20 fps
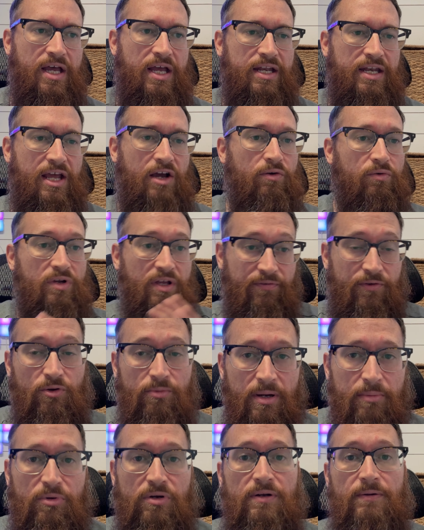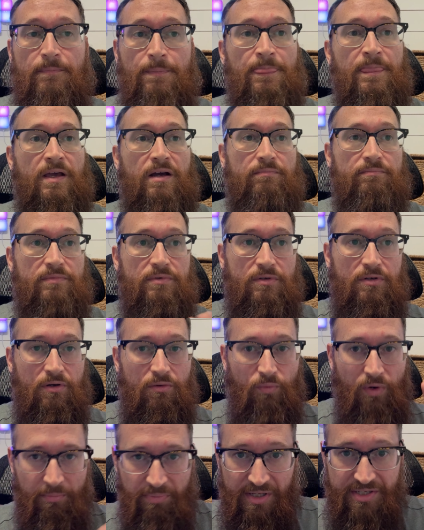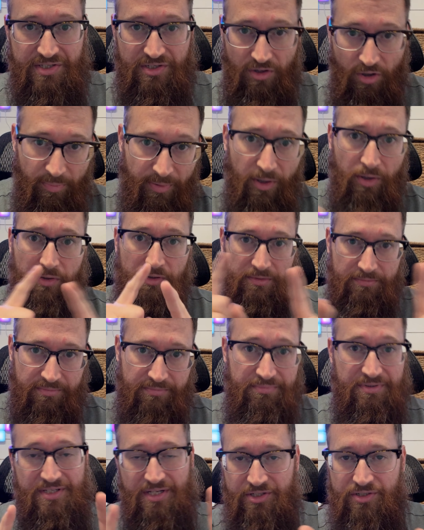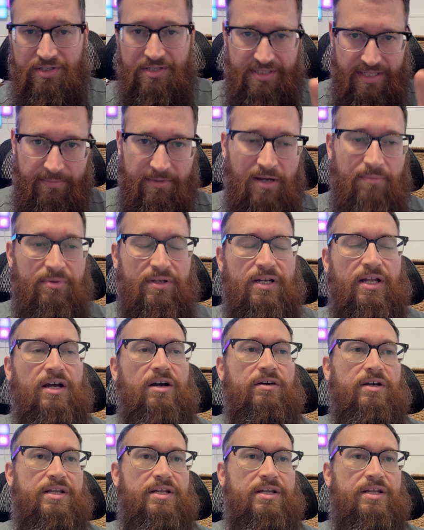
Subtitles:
Now, if you remember, OnePlus and Oppo are essentially the same company now,